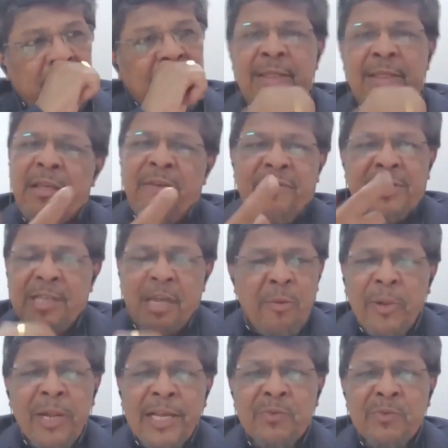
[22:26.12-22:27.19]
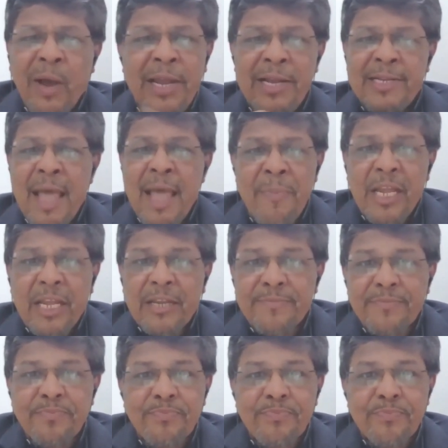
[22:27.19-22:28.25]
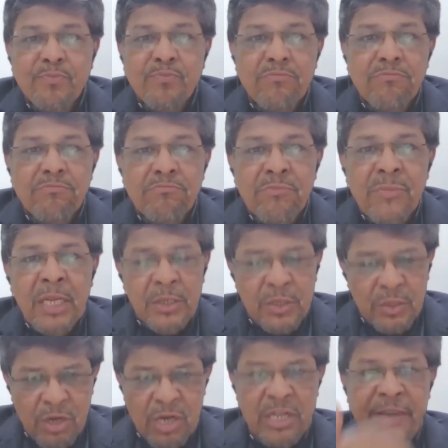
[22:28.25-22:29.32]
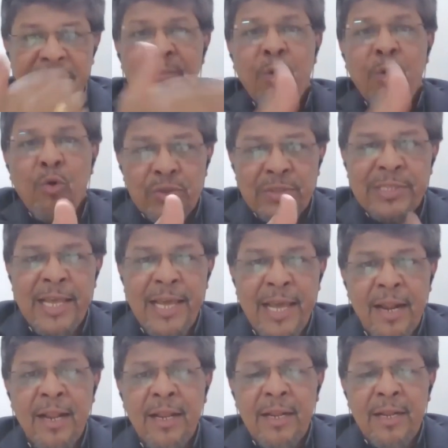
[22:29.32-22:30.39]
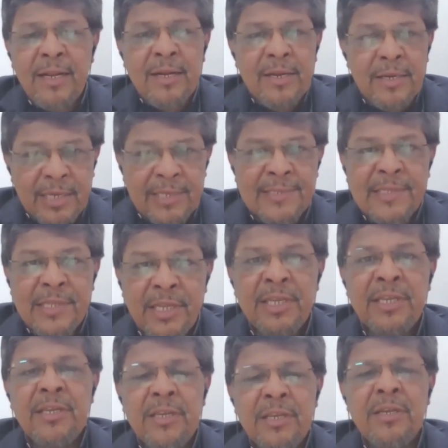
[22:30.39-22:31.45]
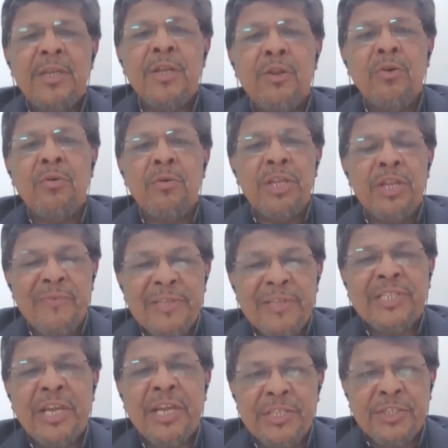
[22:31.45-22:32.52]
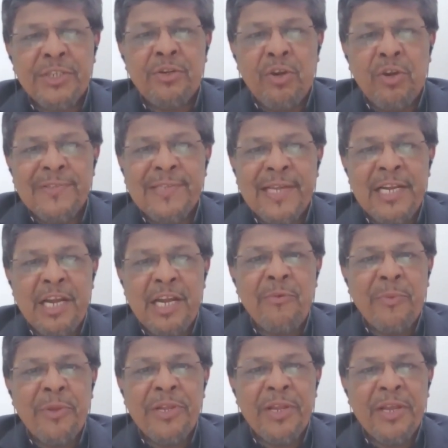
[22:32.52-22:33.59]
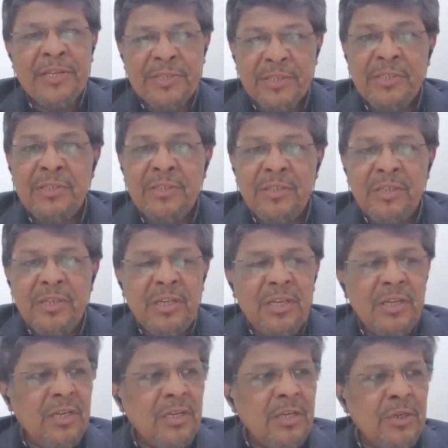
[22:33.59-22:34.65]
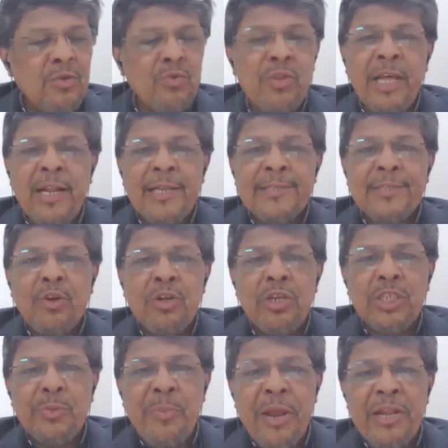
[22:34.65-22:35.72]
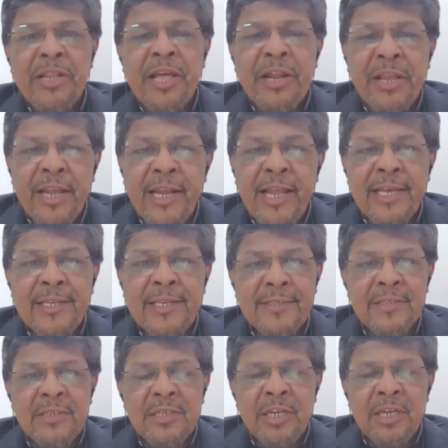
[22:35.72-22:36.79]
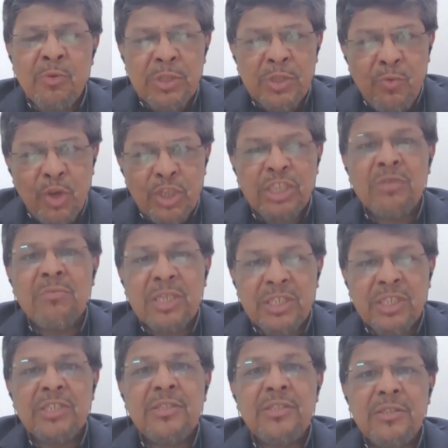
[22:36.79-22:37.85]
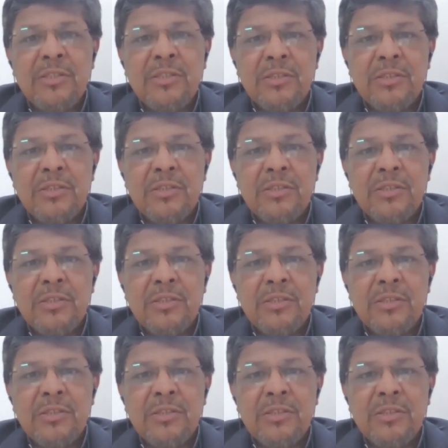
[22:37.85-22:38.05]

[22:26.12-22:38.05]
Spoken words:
They were surprised why it is happening. So a team goes there, does the investigation, on-site investigation. To their astonishment, they realize it was a washing machine.